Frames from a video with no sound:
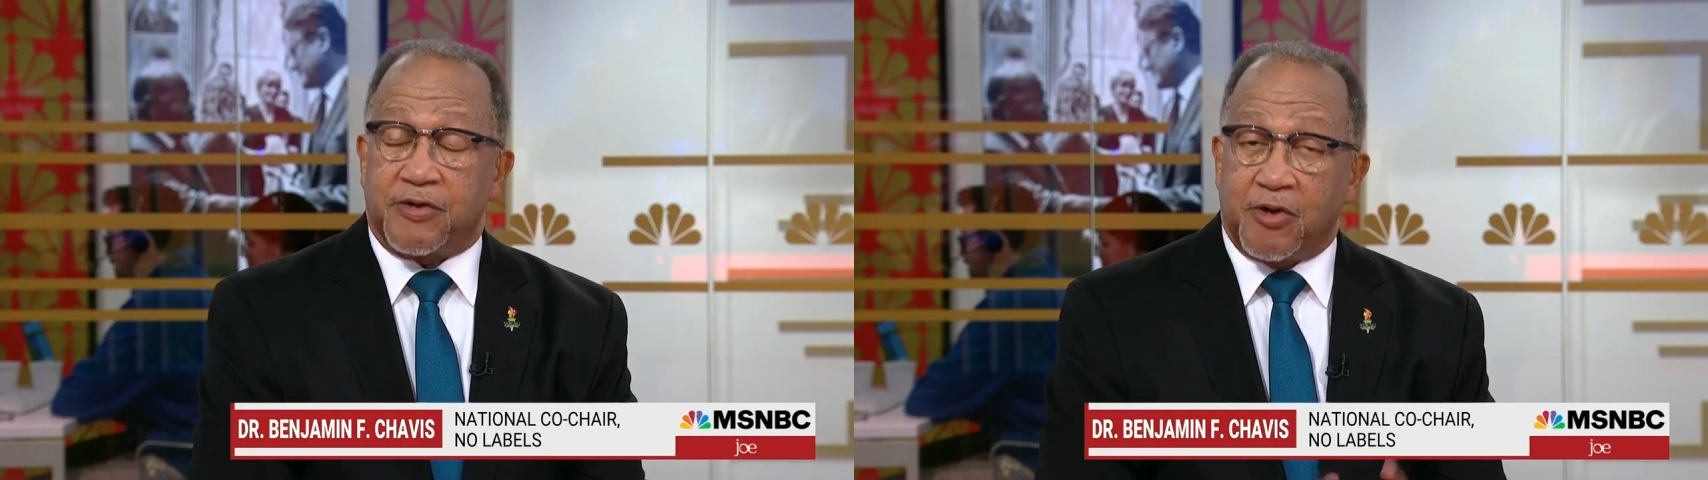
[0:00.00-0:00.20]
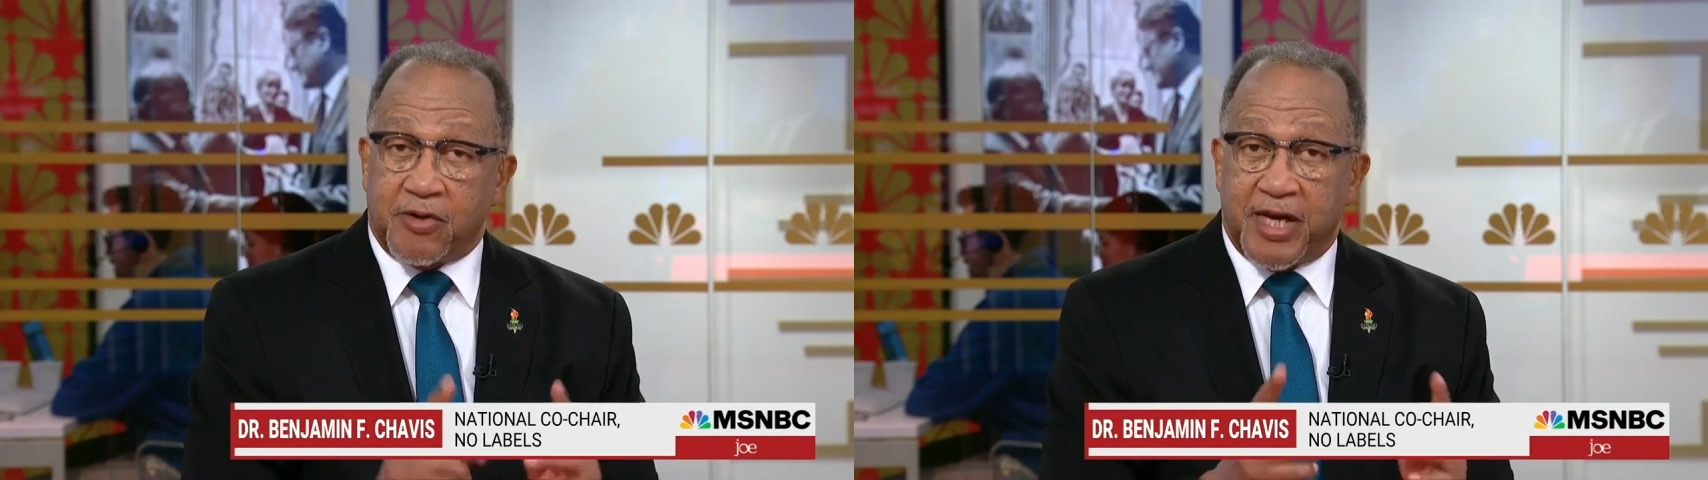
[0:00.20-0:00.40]

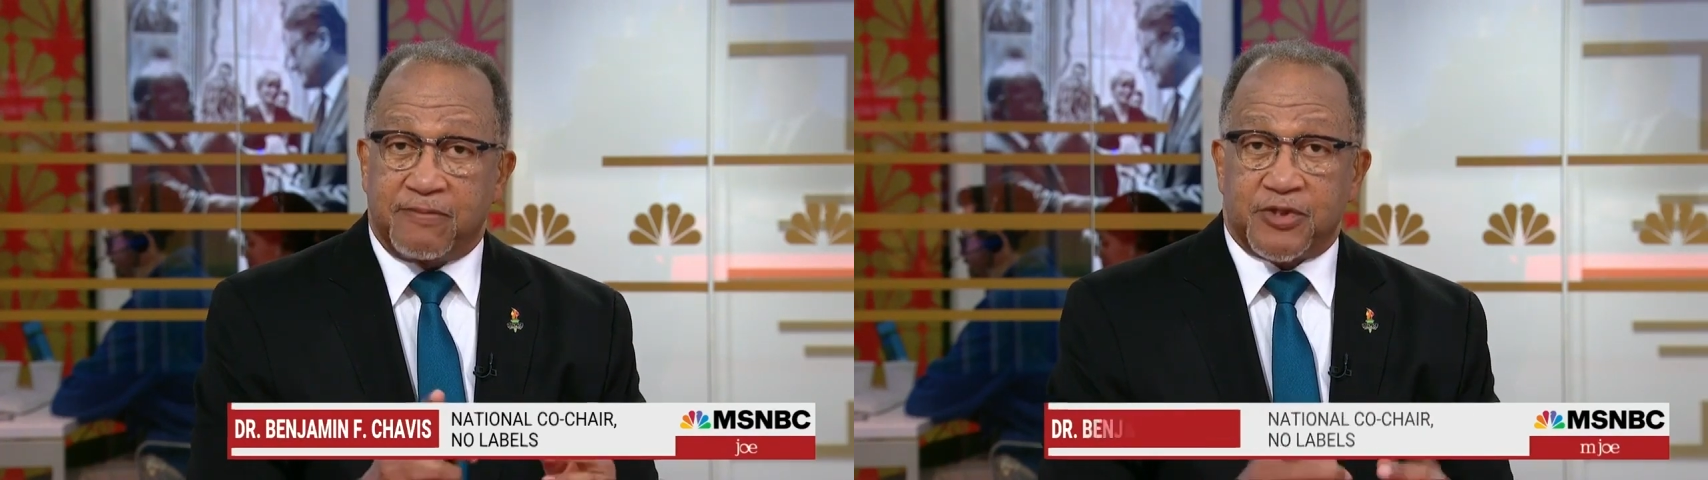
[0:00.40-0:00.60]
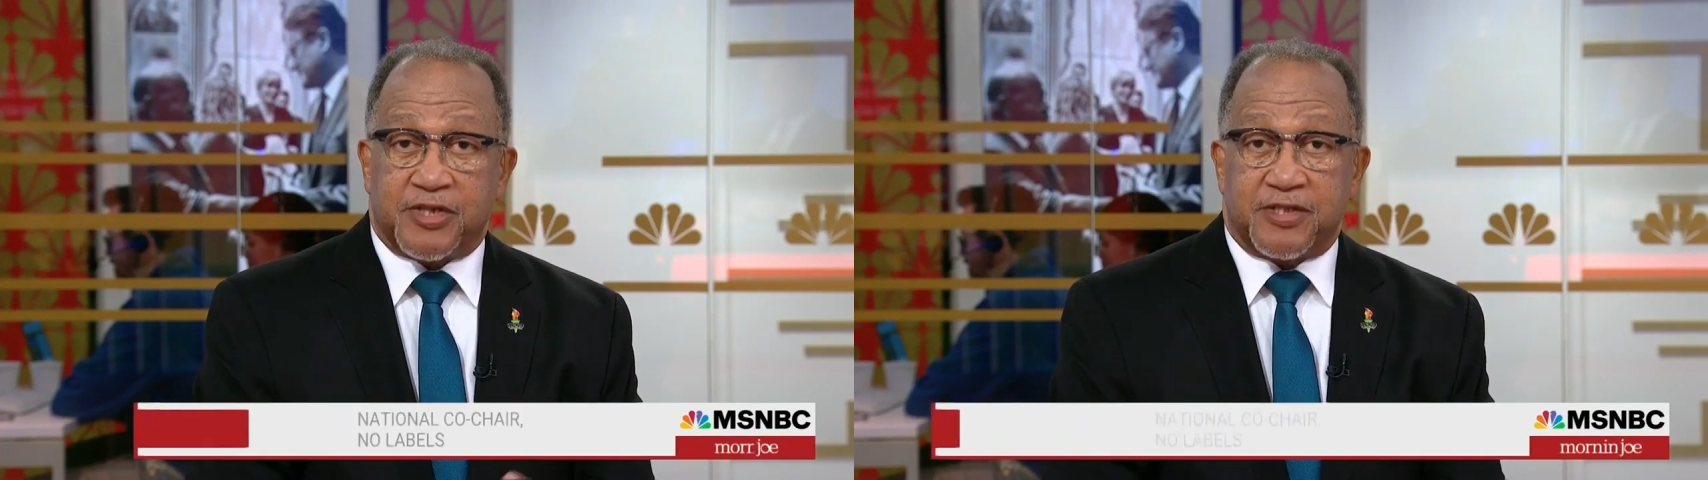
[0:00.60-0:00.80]
And No
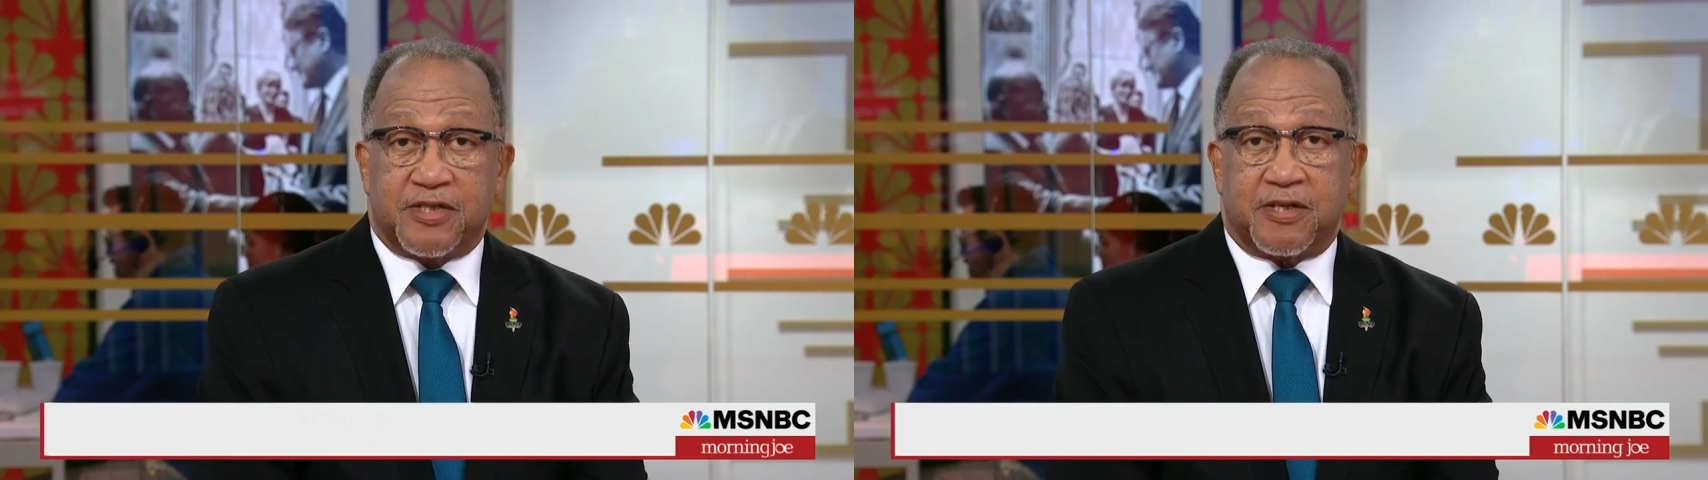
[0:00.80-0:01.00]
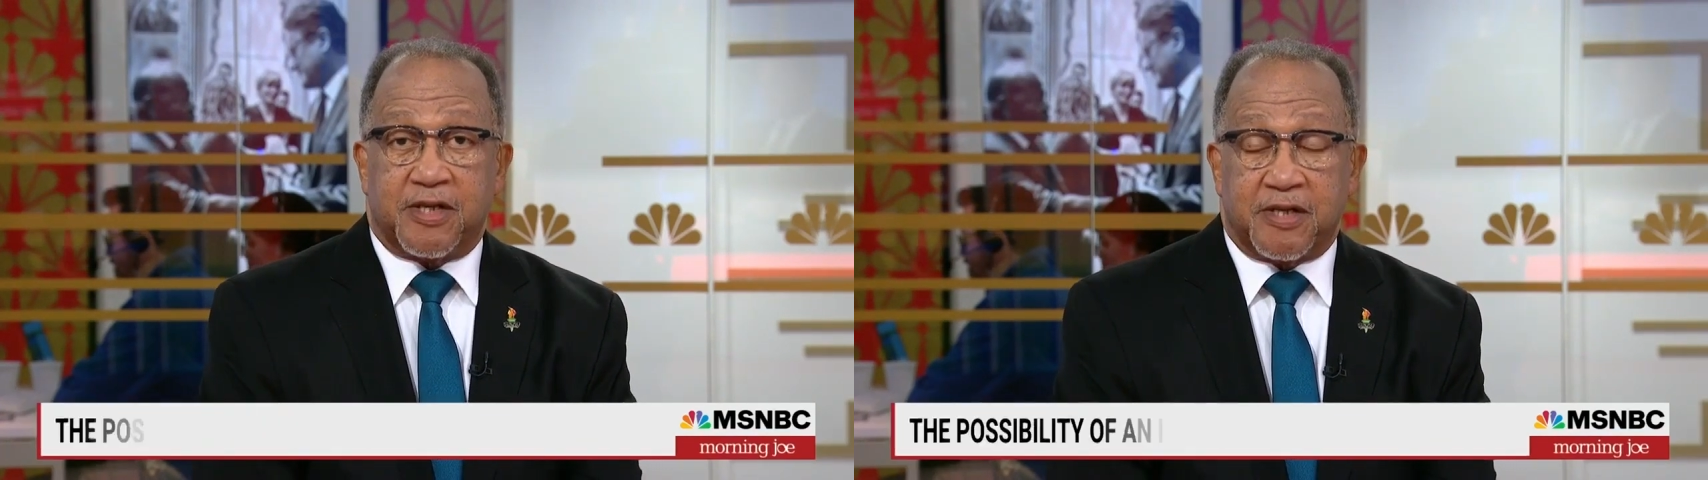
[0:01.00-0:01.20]
Labels just
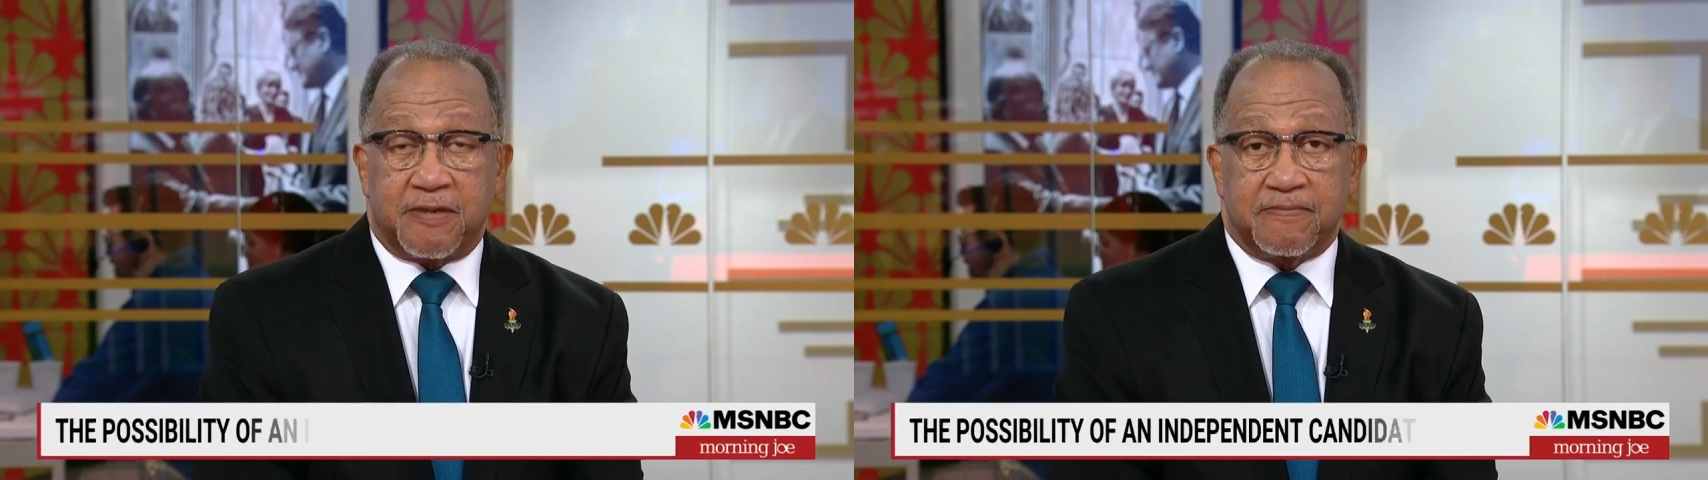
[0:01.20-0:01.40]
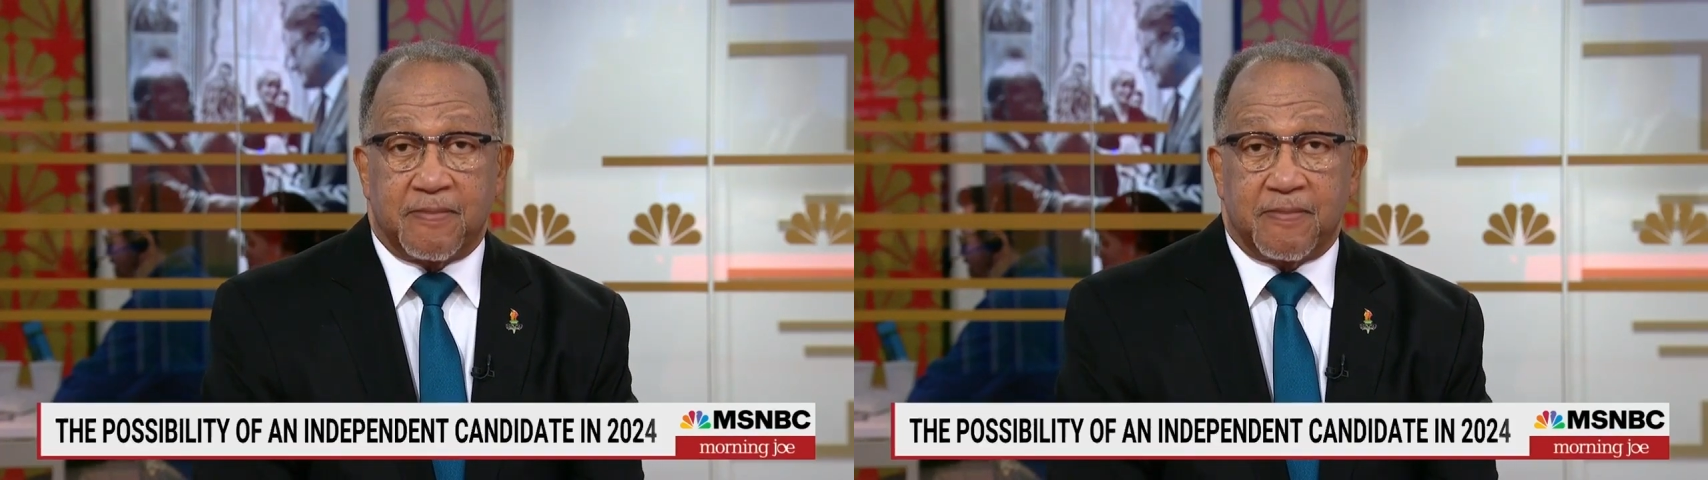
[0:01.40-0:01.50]
did a